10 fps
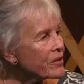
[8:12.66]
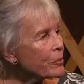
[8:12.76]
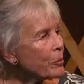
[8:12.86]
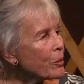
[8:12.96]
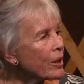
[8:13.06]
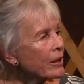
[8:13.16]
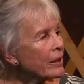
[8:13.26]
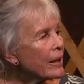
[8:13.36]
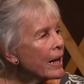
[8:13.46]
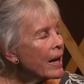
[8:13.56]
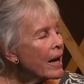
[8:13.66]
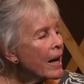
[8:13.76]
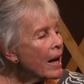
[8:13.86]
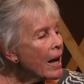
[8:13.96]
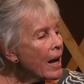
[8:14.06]
support.
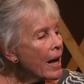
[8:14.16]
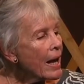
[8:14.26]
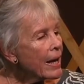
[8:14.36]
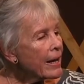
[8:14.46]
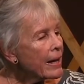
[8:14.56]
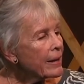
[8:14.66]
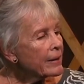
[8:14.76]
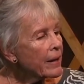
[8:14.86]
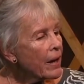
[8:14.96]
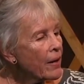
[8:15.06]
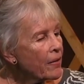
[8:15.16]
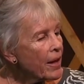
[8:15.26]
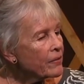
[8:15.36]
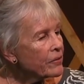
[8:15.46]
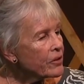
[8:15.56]
And
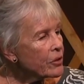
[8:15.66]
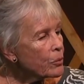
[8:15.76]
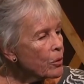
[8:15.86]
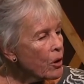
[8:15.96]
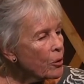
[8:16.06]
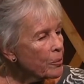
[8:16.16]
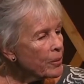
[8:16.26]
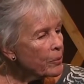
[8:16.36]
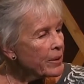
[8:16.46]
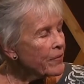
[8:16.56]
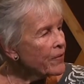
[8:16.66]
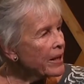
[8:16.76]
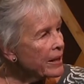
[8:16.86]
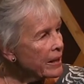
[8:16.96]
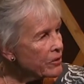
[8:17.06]
then to open with
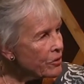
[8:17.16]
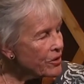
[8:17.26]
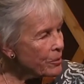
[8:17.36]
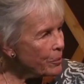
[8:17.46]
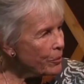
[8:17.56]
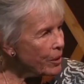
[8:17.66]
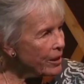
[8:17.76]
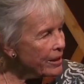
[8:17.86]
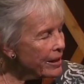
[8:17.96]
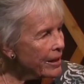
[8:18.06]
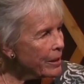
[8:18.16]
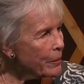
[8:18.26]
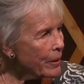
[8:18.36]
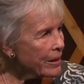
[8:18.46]
financial support, he